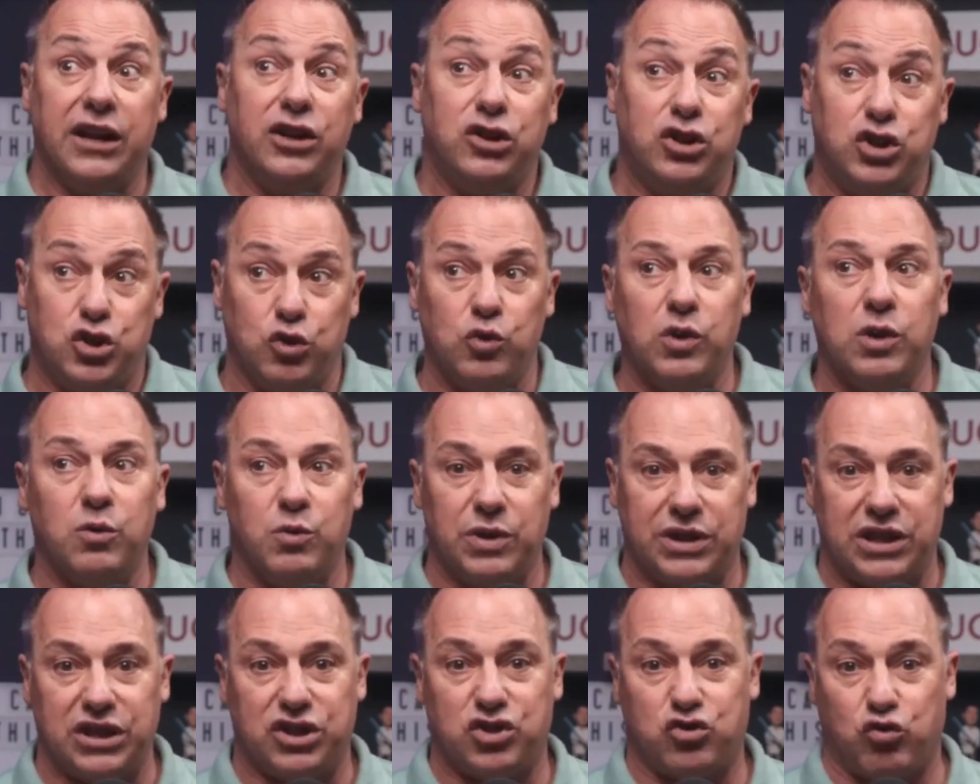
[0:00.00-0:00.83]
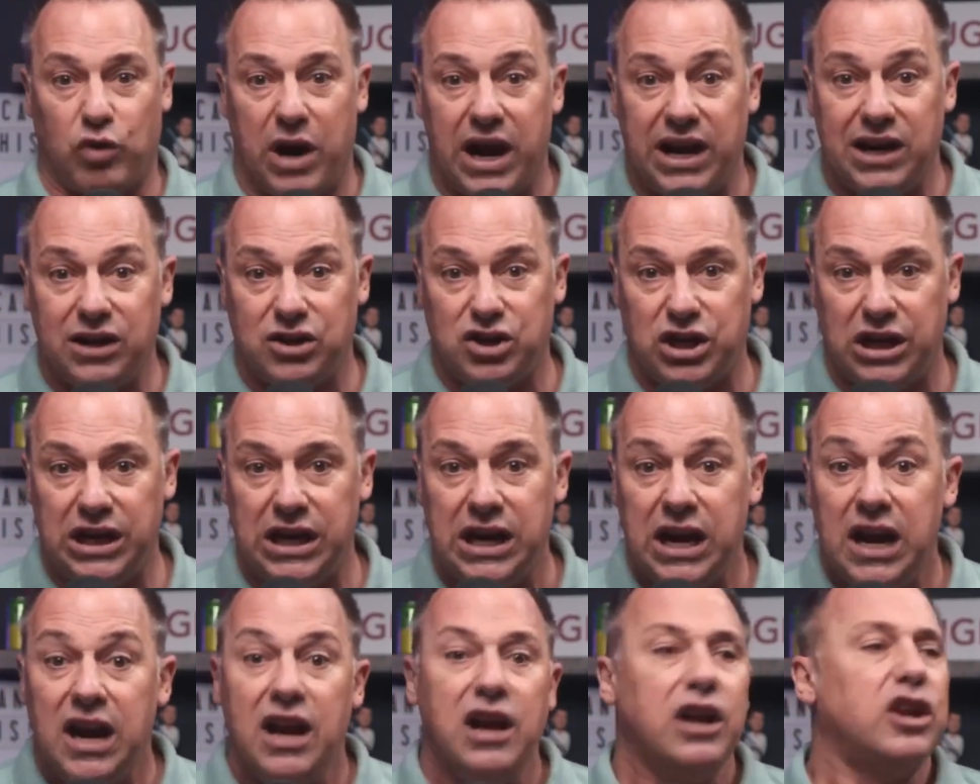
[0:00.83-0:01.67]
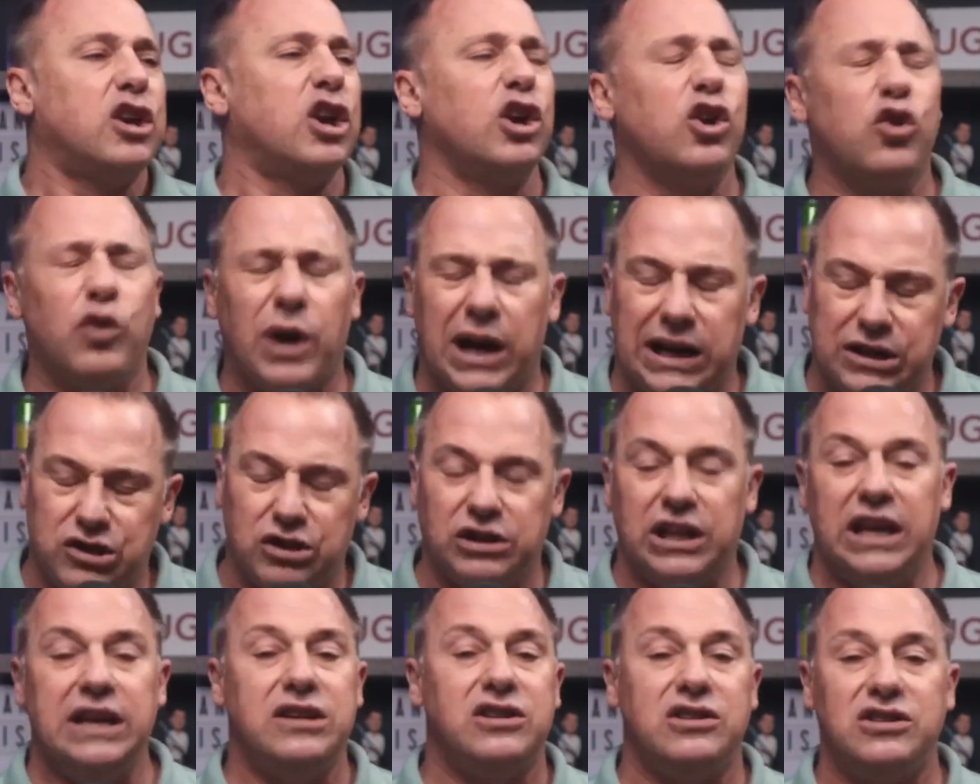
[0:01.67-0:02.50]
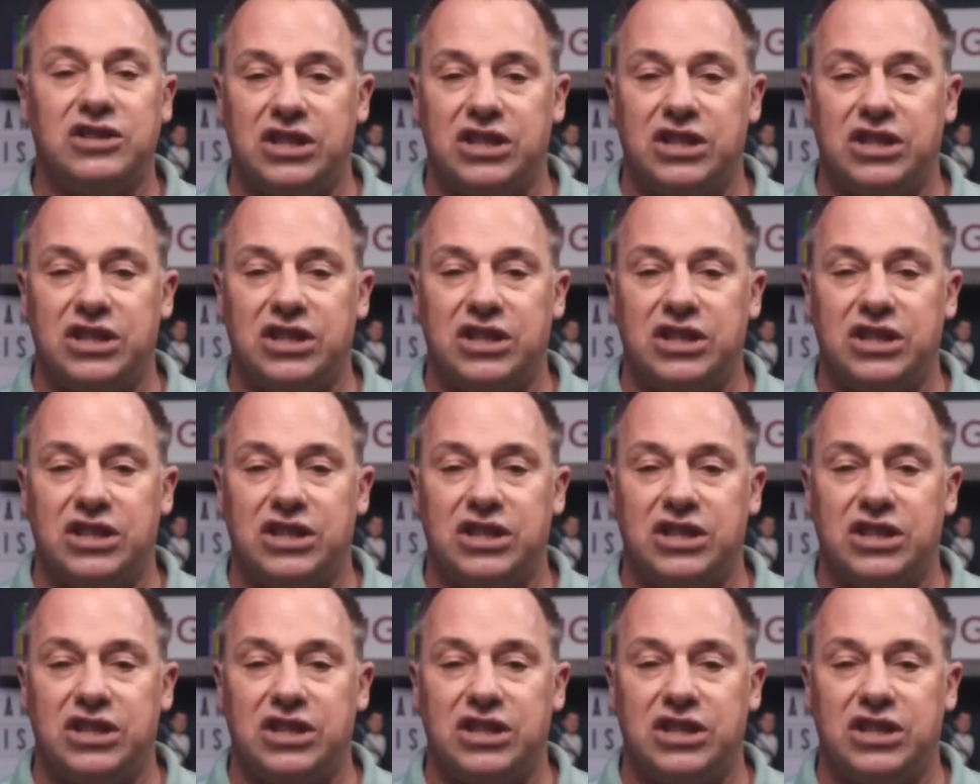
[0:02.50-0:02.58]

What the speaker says: do it with a strategy. Congratulations